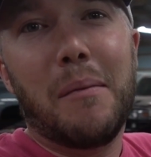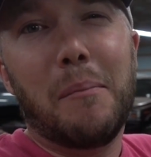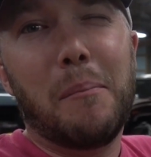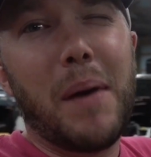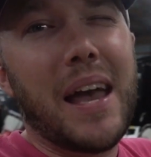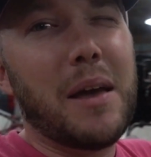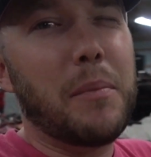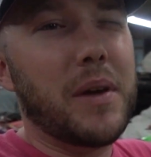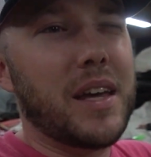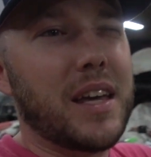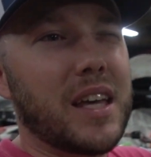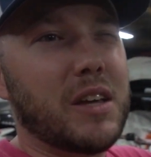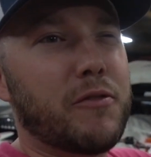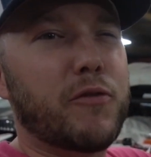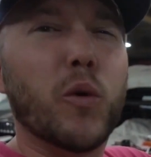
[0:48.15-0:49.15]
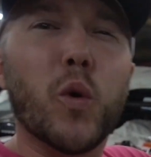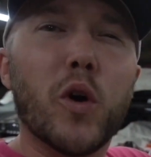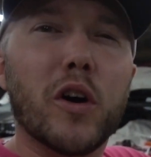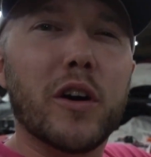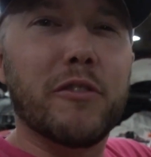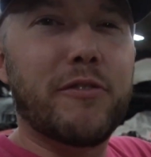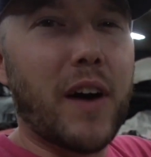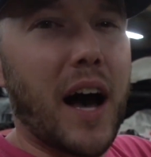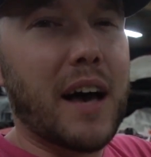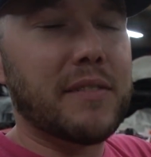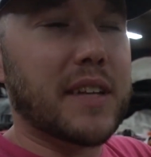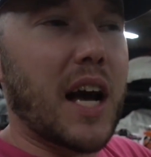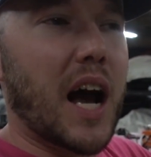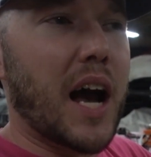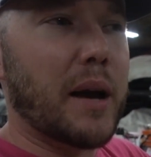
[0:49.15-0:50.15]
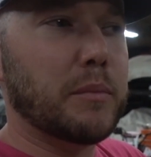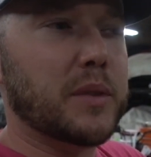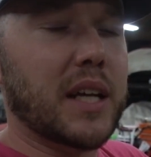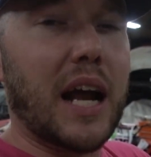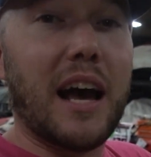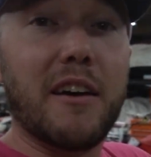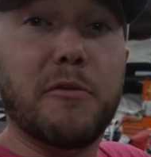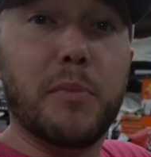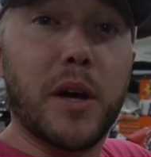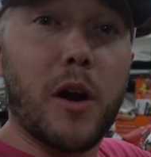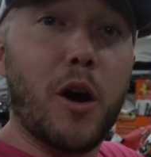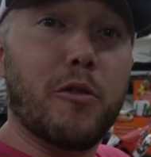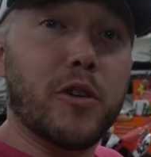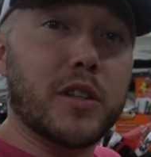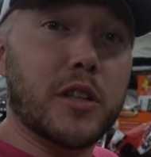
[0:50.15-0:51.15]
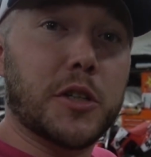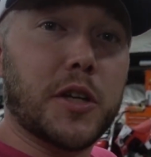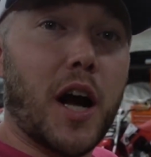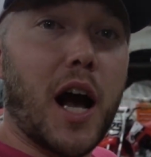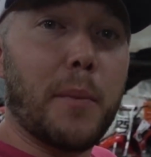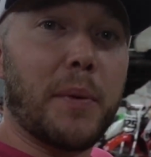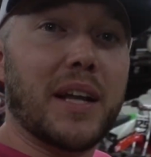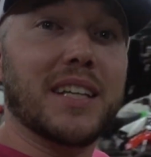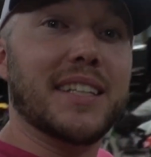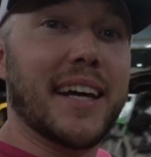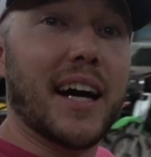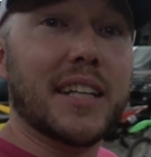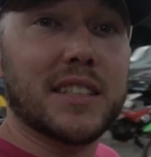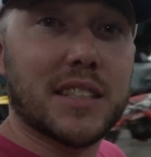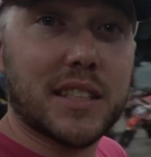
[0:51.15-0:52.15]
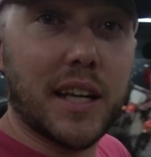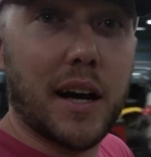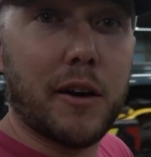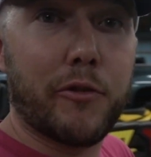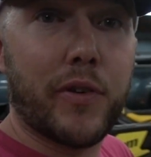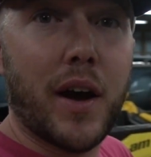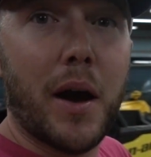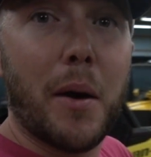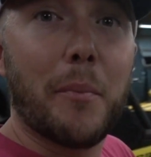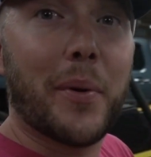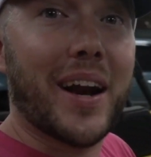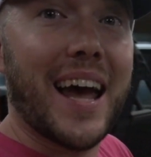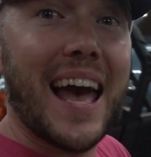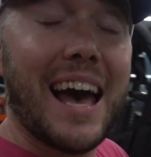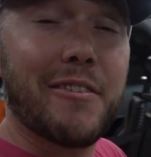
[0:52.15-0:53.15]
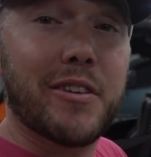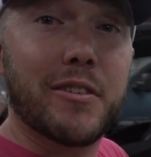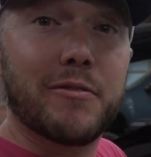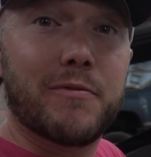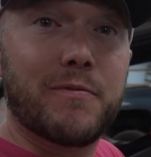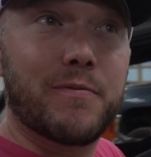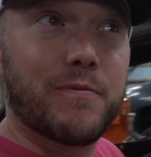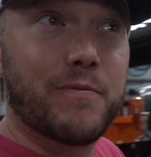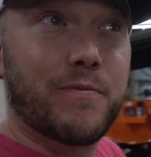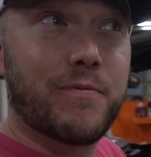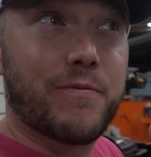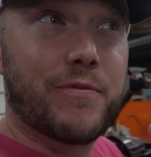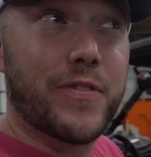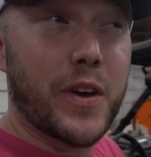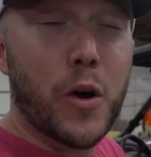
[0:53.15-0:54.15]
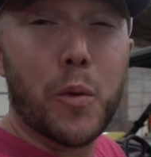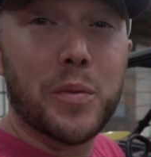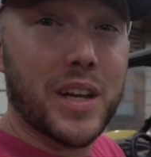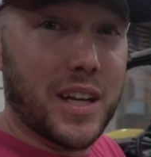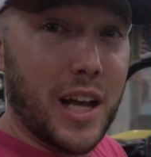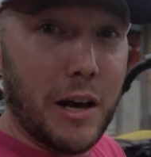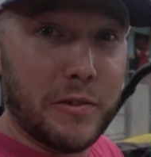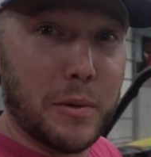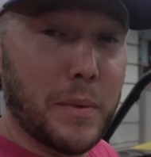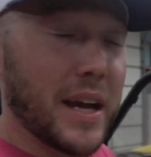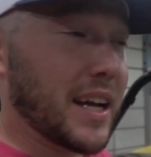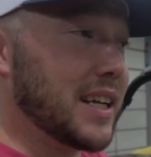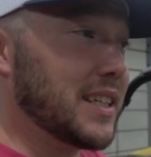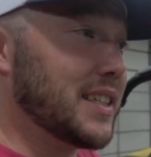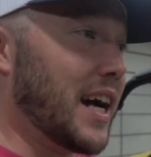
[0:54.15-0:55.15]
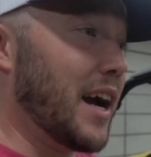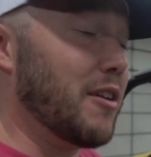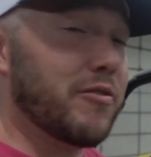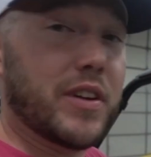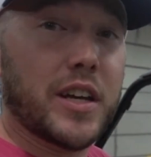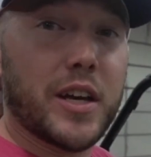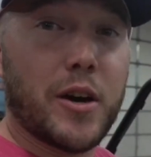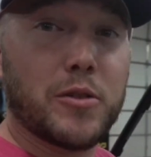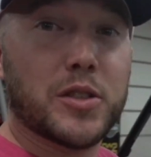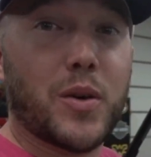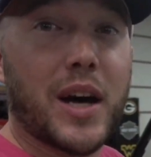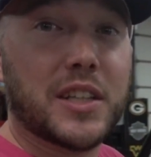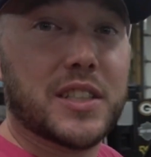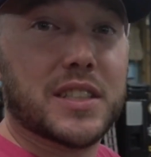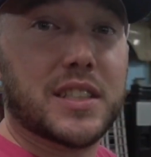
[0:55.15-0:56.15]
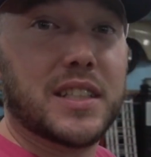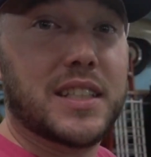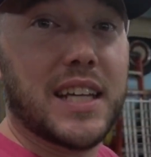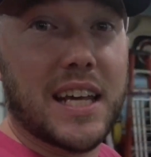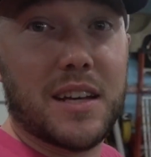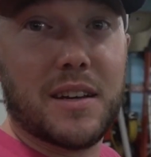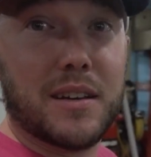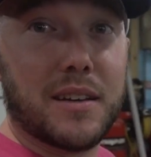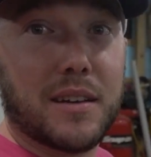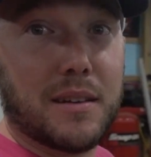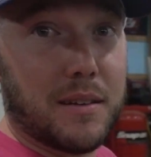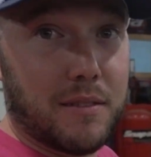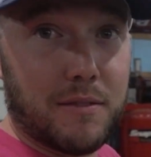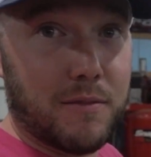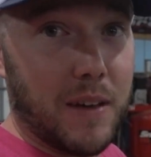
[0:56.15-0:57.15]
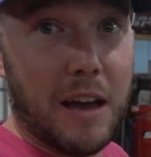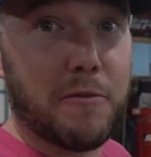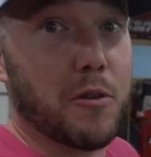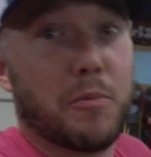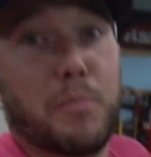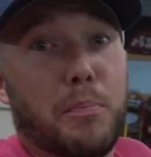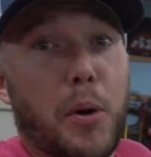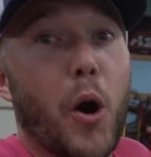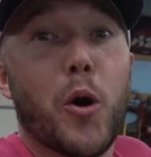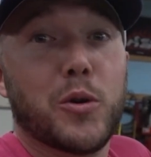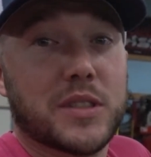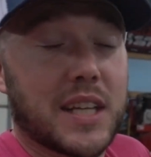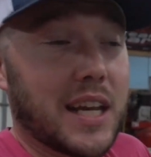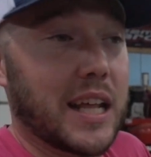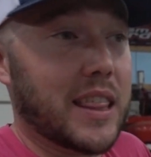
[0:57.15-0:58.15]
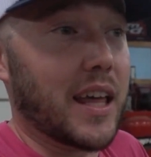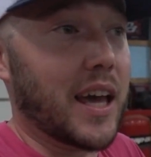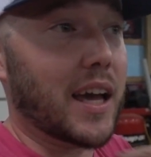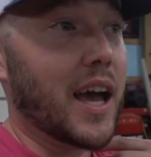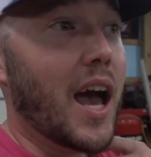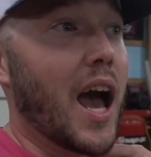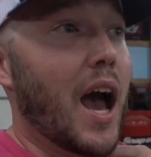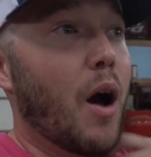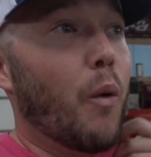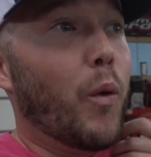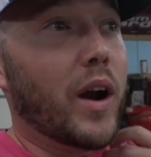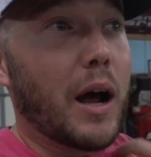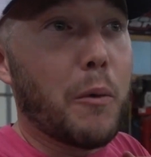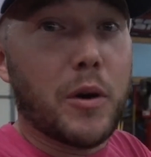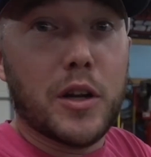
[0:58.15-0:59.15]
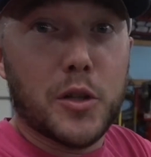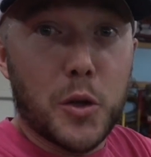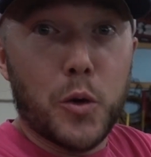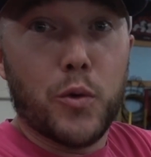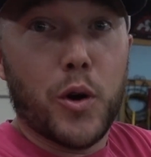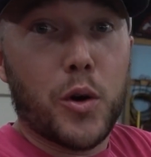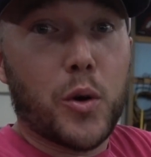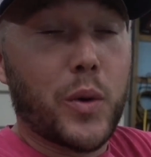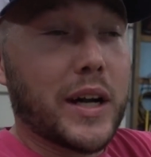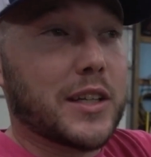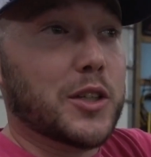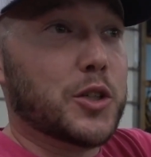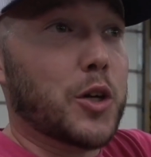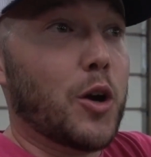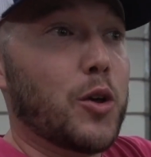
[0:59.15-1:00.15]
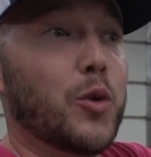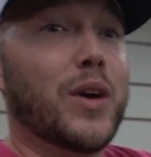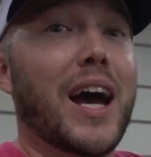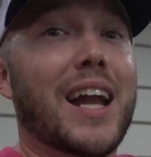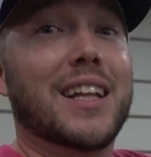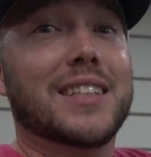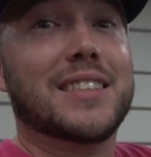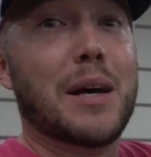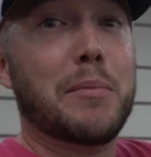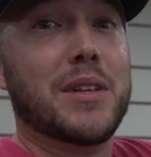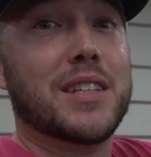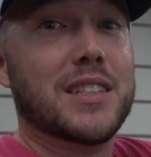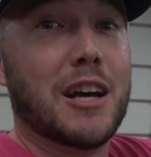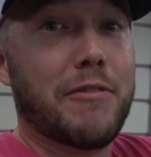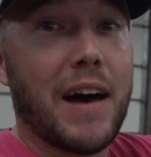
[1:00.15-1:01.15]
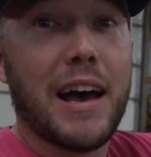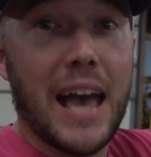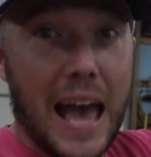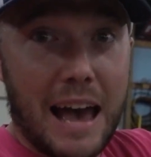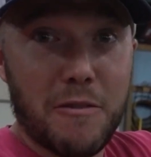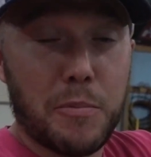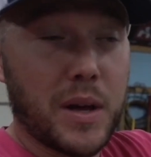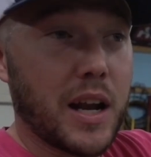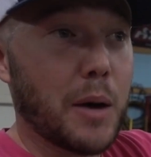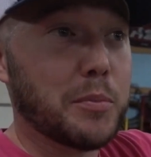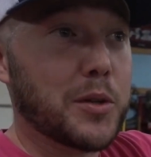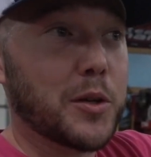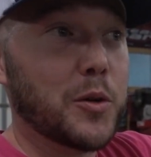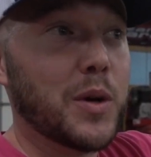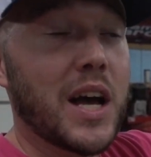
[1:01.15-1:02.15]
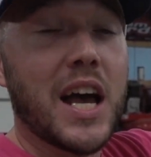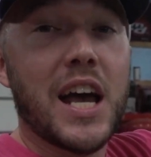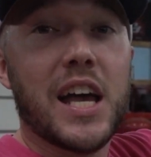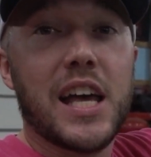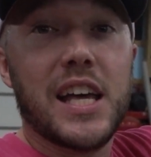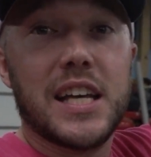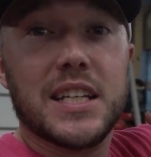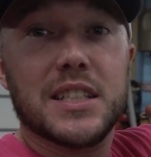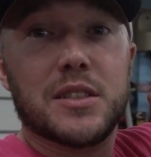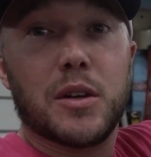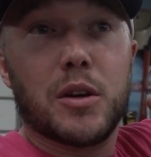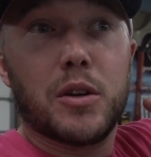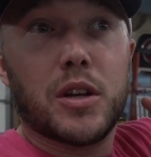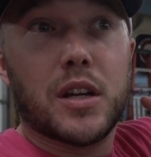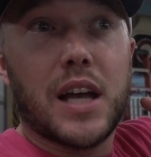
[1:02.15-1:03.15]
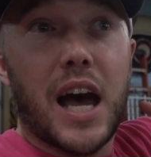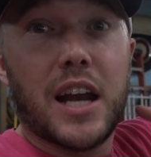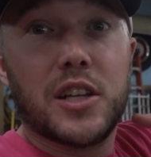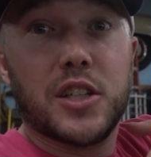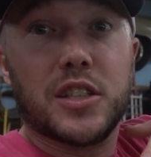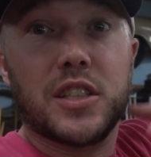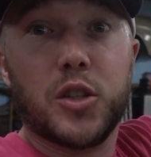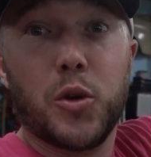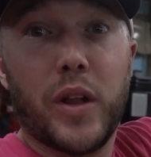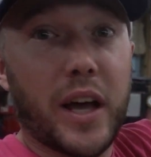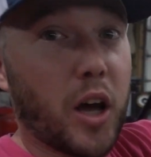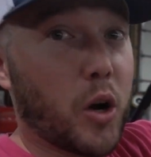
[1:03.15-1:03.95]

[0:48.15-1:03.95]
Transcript: maybe 4 to 5 times that I've been over at the shop and done stuff, but I haven't filmed enough to make an entire video, so I just didn't ever post anything. What I want to do real quick to show you kind of some of the stuff I have been up to is kind of just do like a